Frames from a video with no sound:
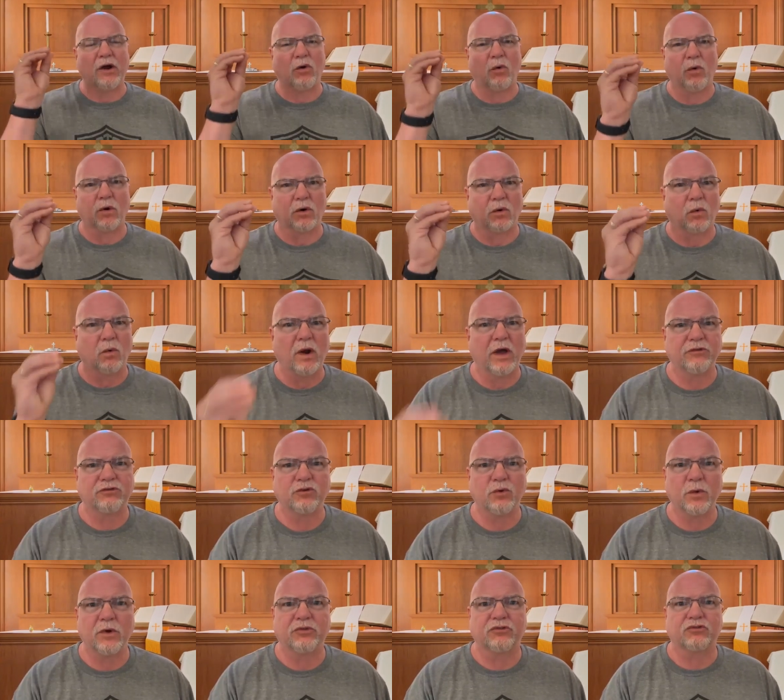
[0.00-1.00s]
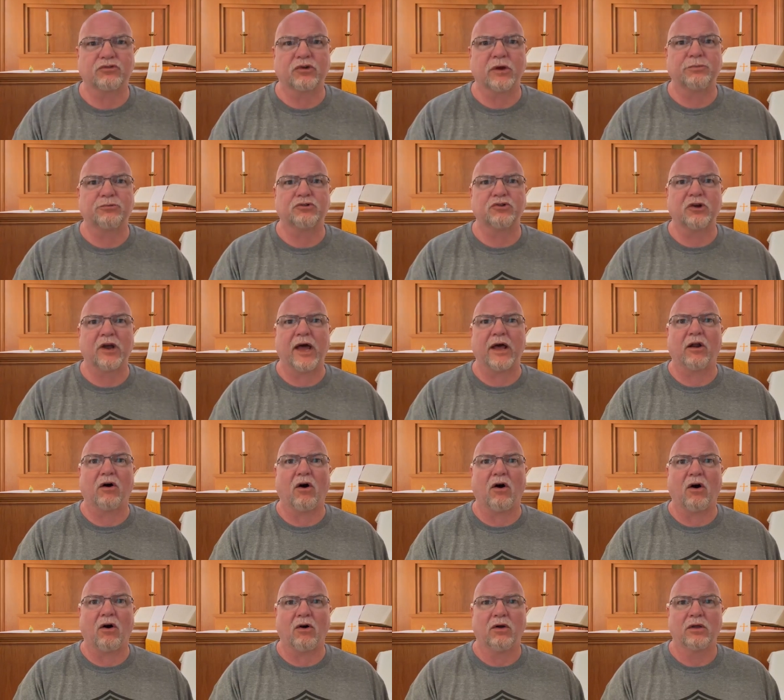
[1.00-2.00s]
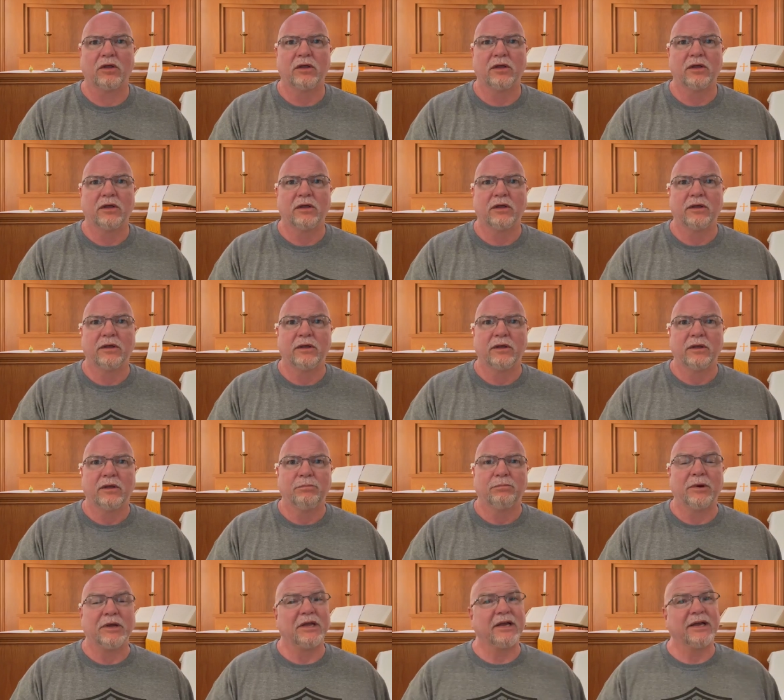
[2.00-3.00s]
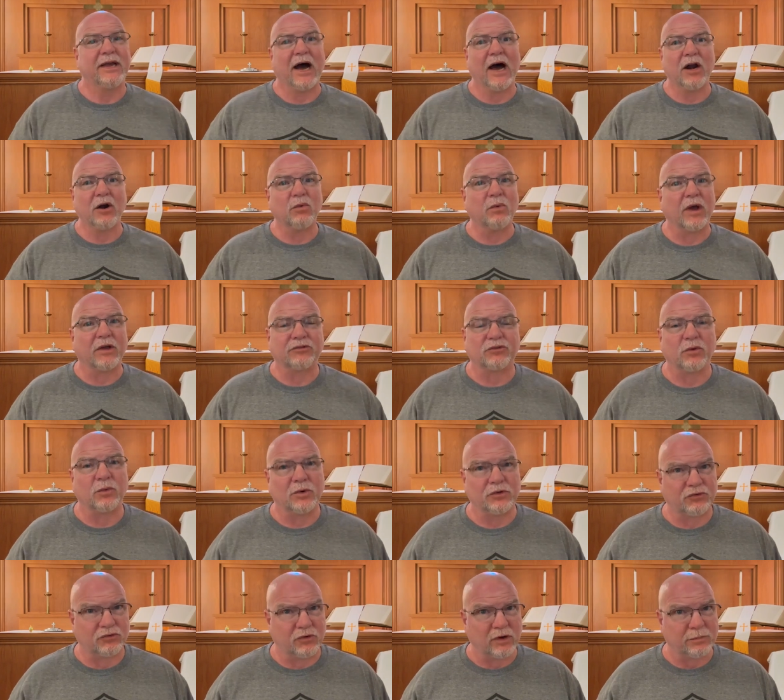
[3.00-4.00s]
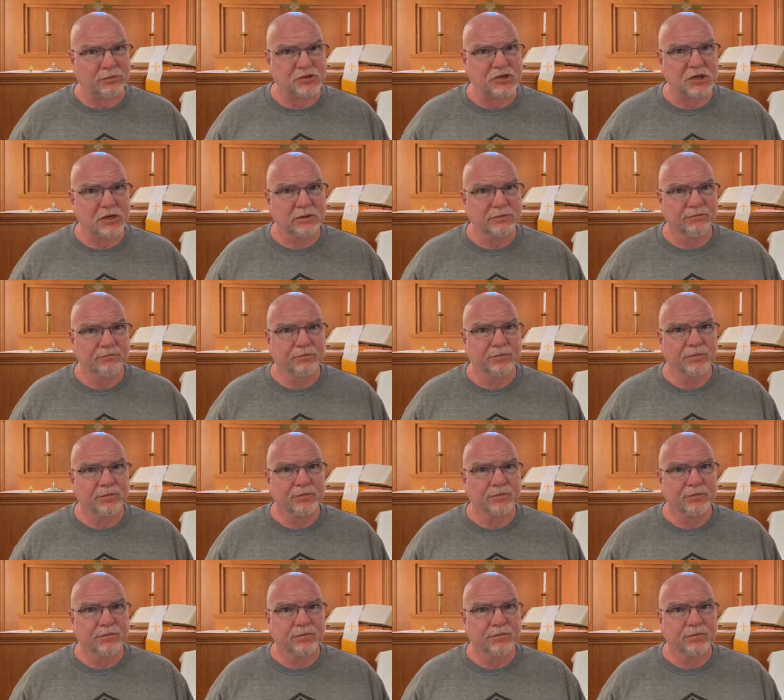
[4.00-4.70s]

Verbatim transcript: I don't want to wrestle with scripture at all. But you got to wrestle with scripture.